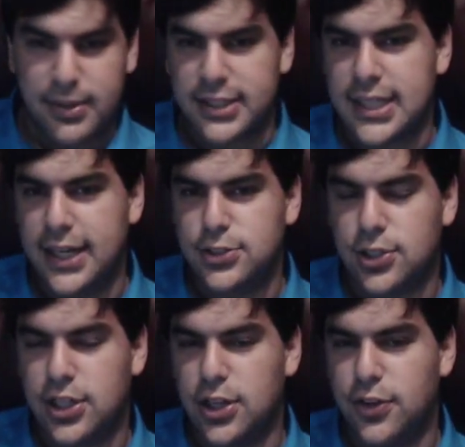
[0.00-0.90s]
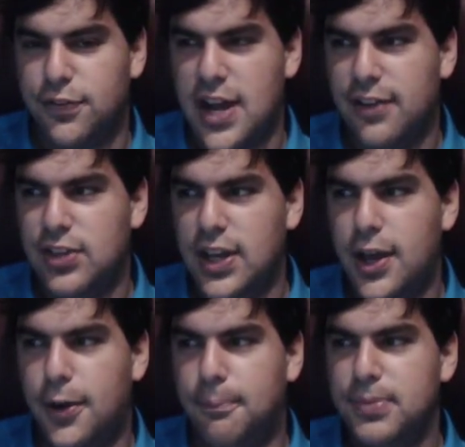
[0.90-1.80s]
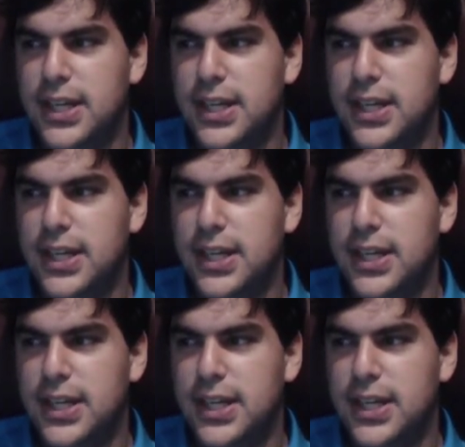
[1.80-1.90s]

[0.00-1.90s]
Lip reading: The Titans are going to go to 5-0.